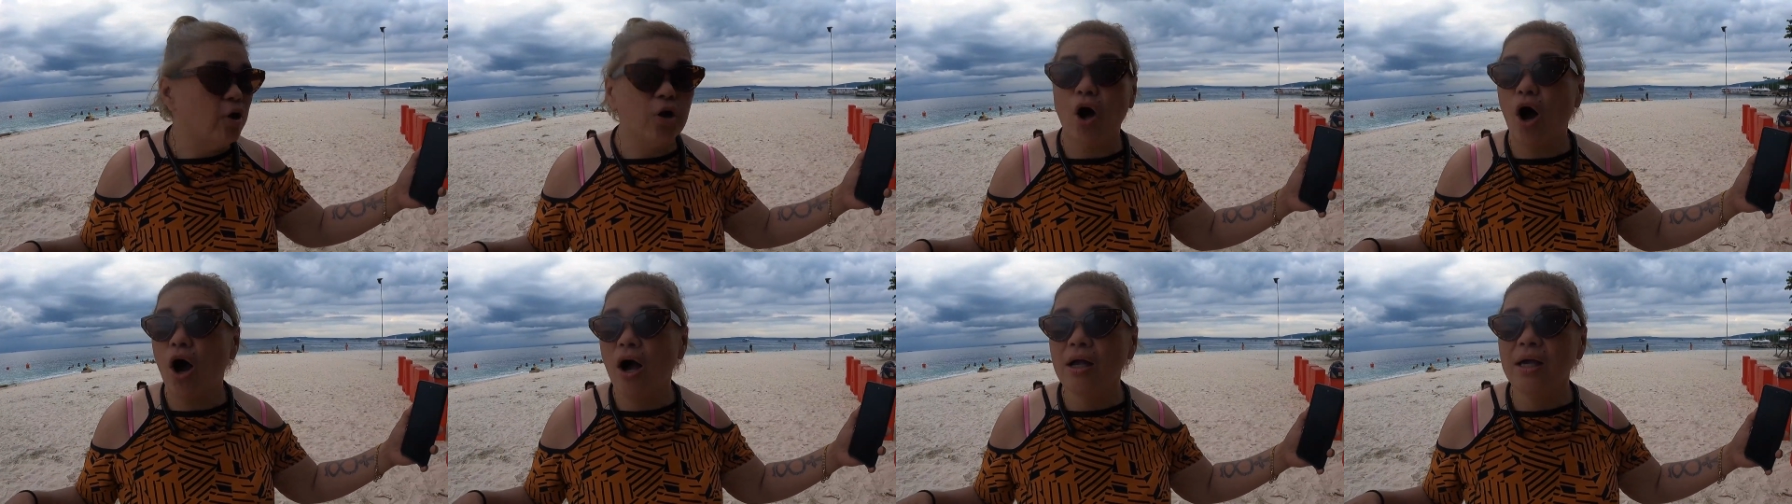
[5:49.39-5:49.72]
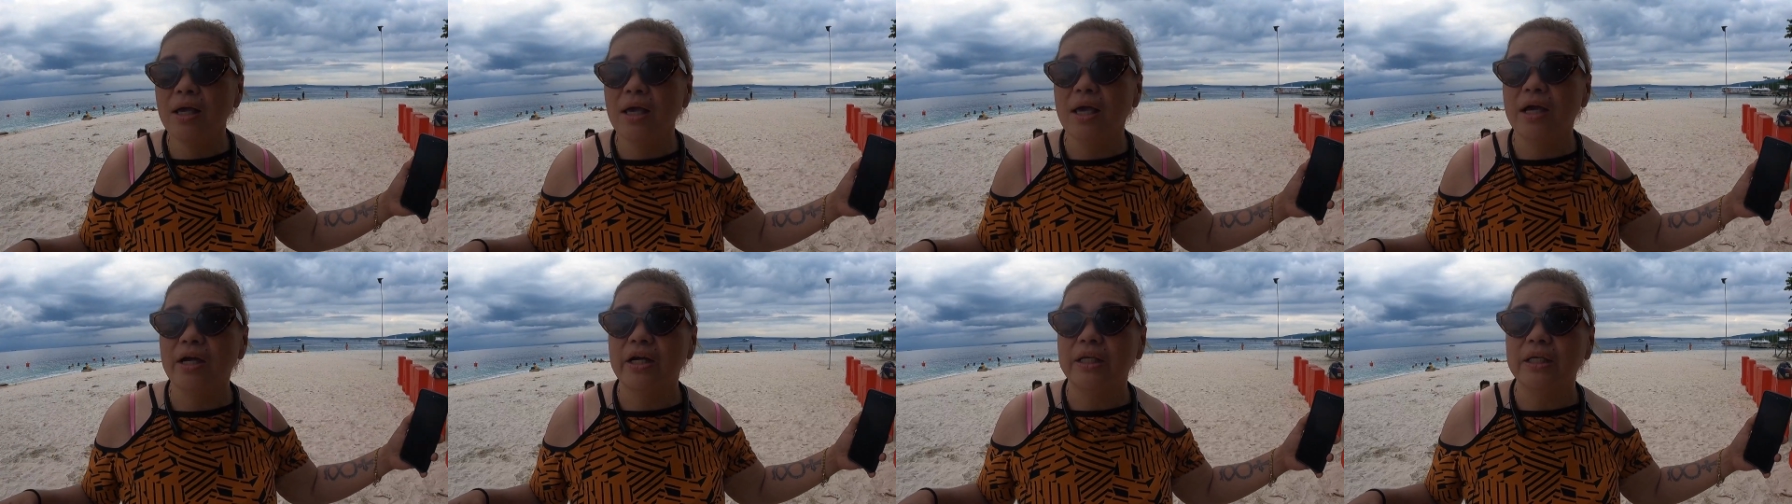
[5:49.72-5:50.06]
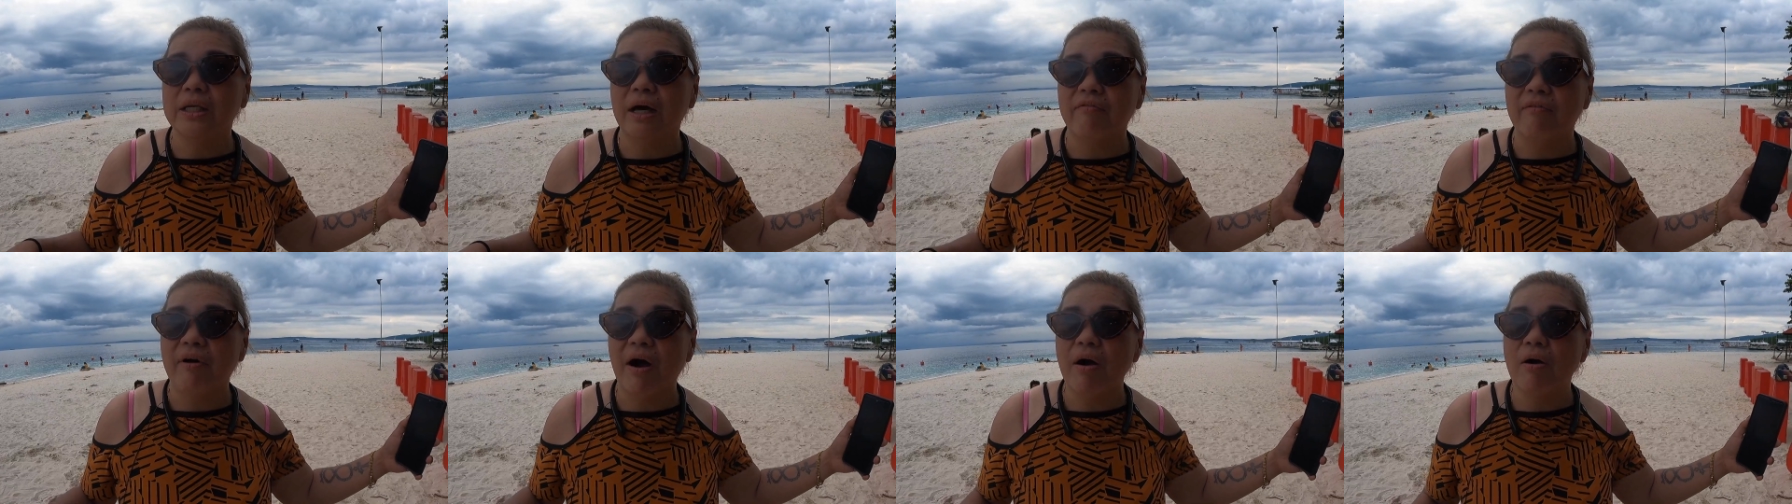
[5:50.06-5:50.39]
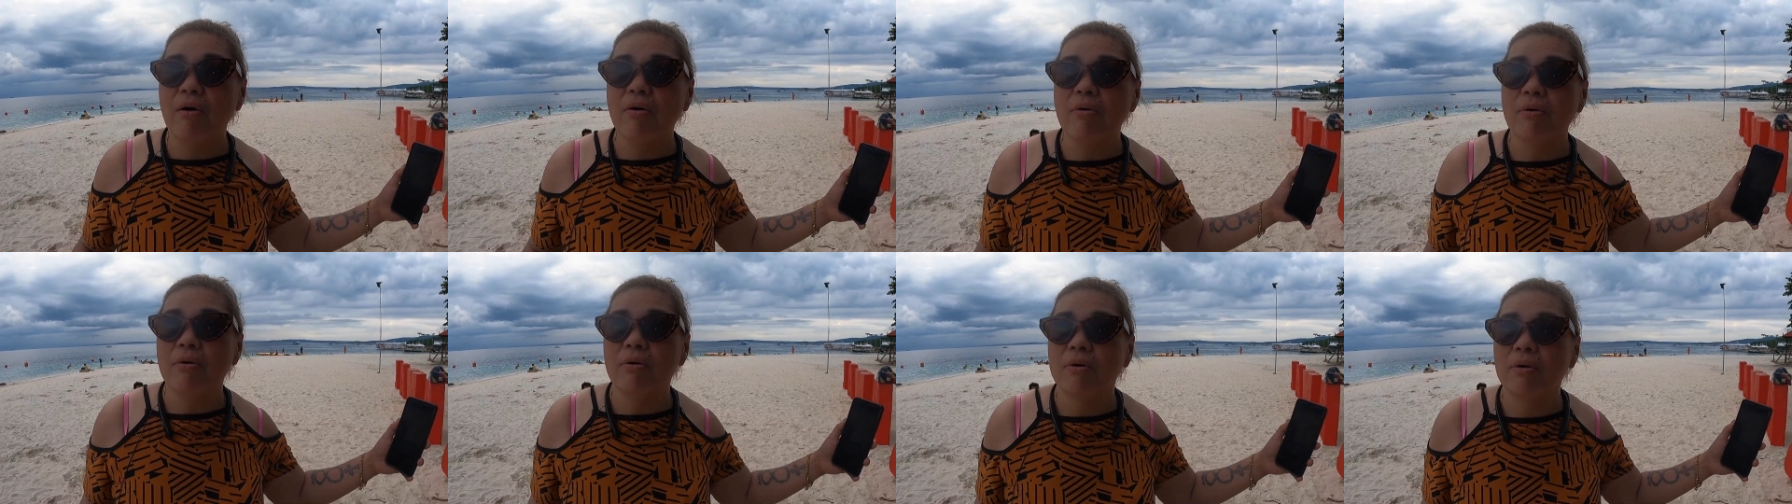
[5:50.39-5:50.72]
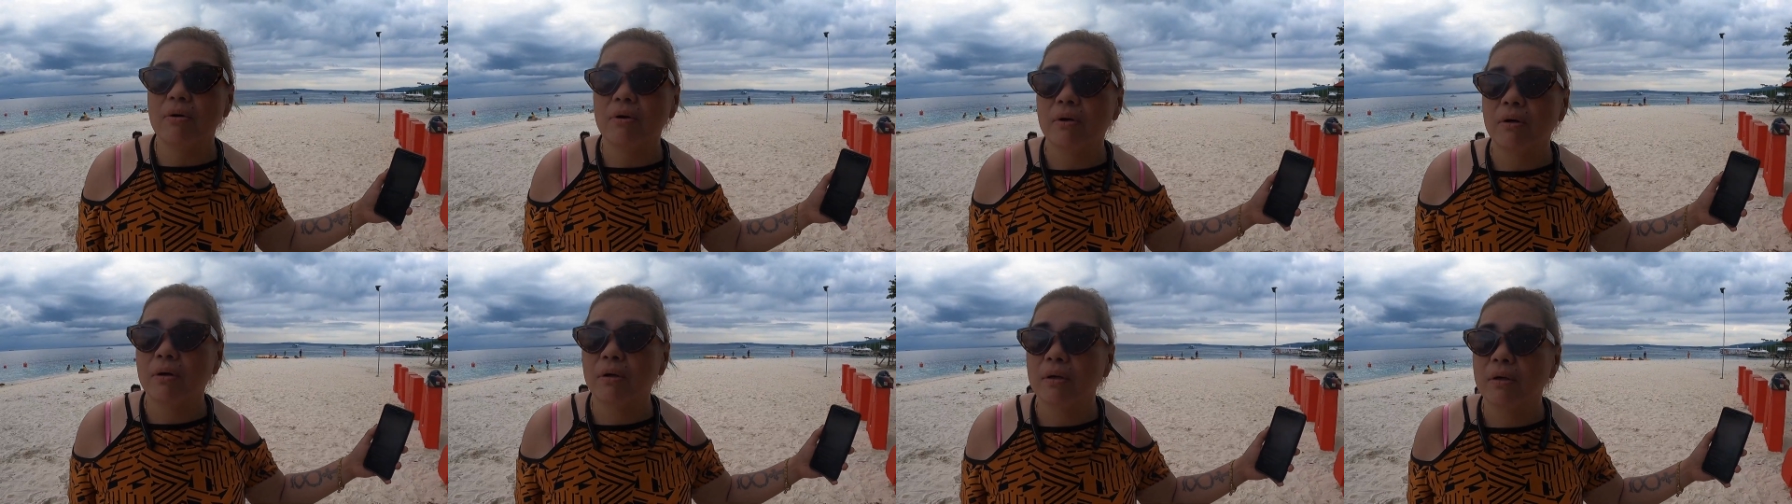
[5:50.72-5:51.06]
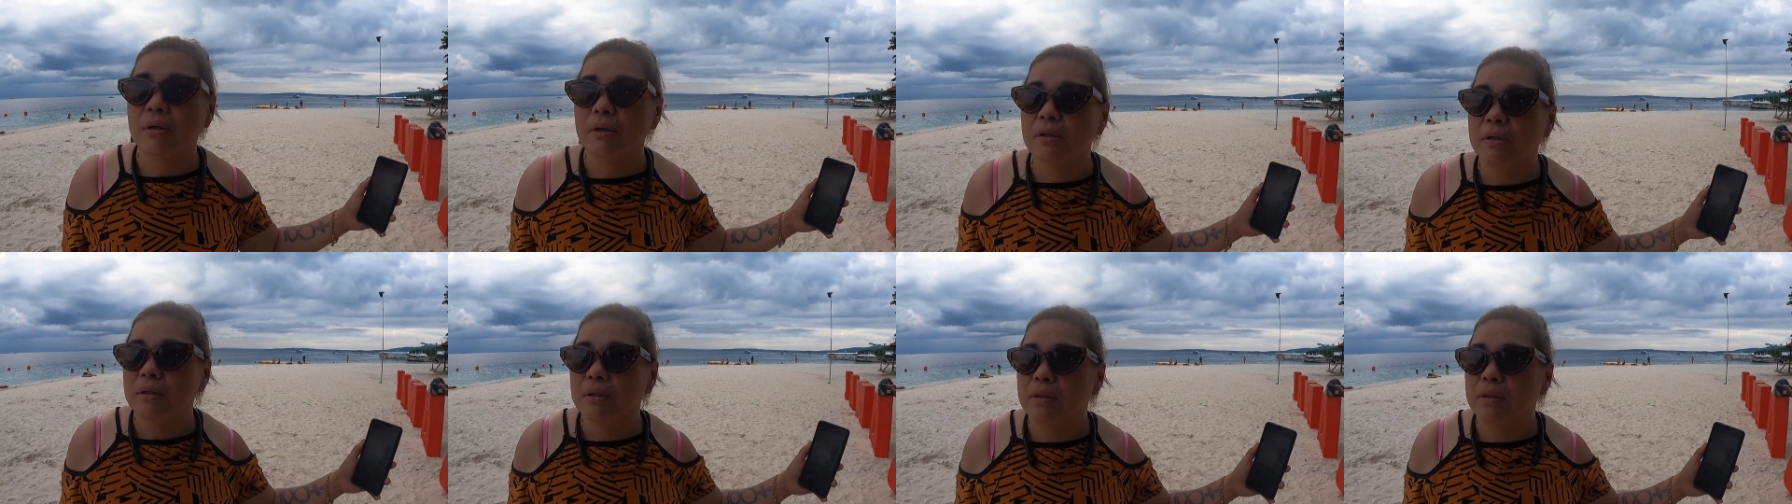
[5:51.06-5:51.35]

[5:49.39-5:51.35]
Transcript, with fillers: long here in Davao? Ah, uh, in